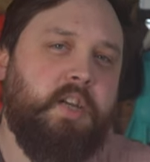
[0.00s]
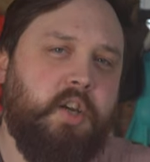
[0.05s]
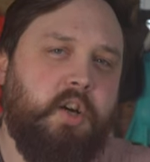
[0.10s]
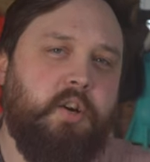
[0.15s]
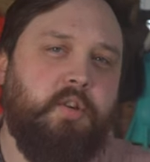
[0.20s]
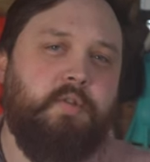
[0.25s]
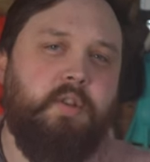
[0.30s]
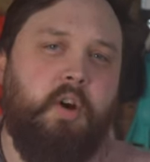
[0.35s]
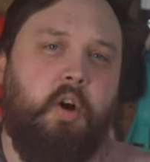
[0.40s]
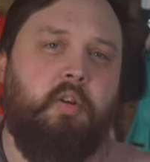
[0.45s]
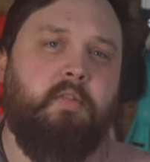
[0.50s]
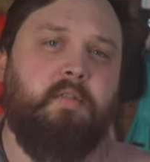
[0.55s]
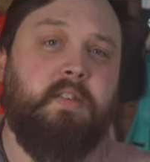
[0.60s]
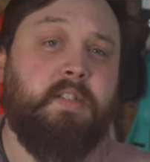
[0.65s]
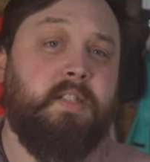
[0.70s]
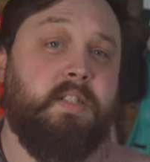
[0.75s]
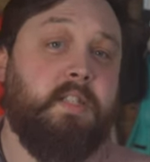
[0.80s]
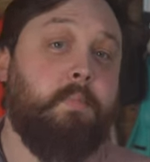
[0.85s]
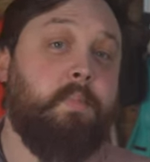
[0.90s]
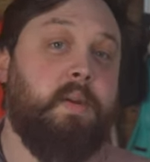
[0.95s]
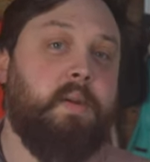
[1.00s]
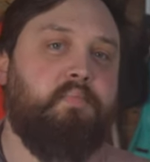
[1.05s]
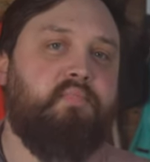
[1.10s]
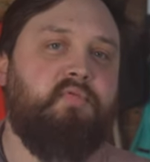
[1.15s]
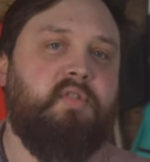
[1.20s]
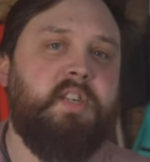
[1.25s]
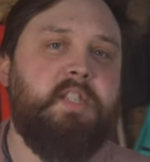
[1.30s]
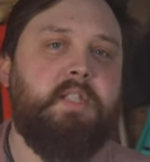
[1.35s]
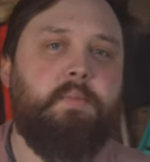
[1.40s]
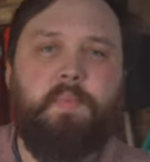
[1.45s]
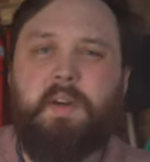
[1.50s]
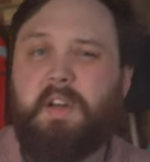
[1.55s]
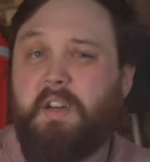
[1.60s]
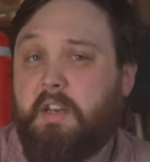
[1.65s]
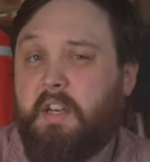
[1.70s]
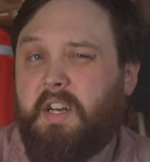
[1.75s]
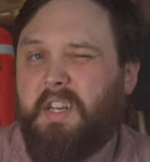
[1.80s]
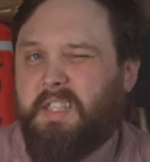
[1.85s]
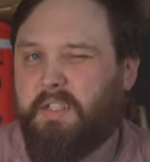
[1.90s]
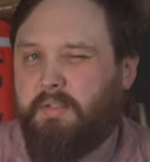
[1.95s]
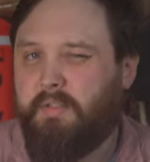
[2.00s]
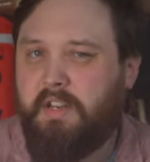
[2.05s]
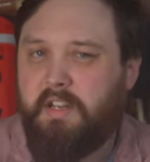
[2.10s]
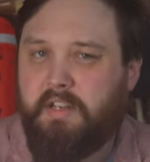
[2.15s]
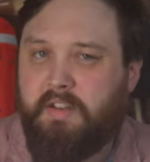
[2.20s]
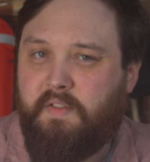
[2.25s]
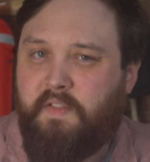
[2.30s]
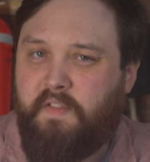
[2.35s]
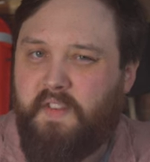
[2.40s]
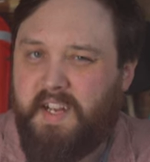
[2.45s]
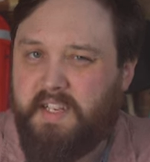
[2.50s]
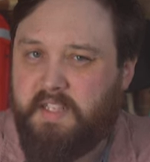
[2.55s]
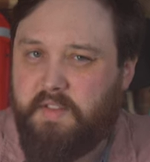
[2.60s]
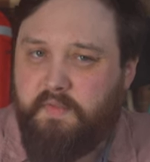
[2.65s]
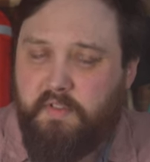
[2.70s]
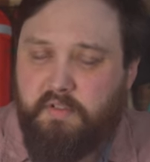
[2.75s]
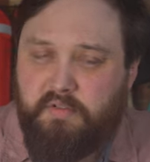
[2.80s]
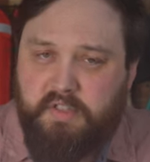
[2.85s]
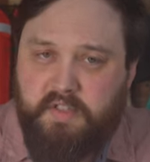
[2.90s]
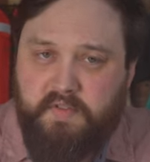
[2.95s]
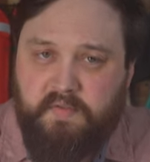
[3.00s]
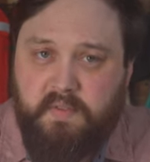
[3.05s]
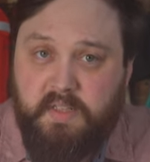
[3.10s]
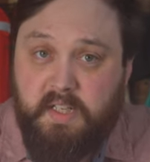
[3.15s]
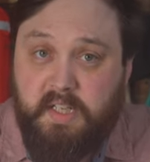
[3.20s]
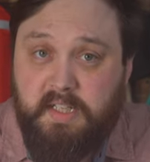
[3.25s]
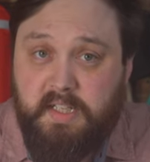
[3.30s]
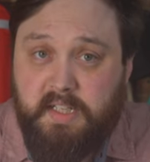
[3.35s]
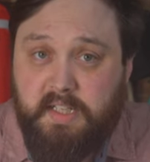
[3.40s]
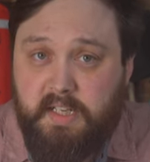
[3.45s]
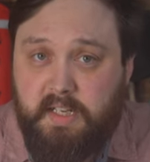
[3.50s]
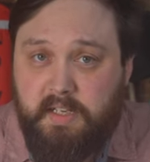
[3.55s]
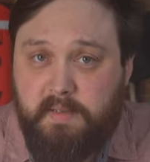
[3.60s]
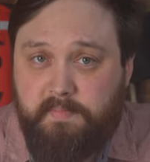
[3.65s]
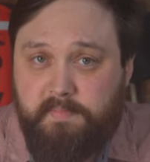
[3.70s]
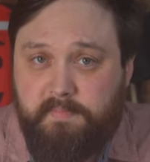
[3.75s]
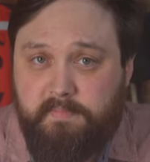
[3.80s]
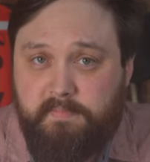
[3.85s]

know the orange is a bit bright, but I do like a flash of orange from time to time.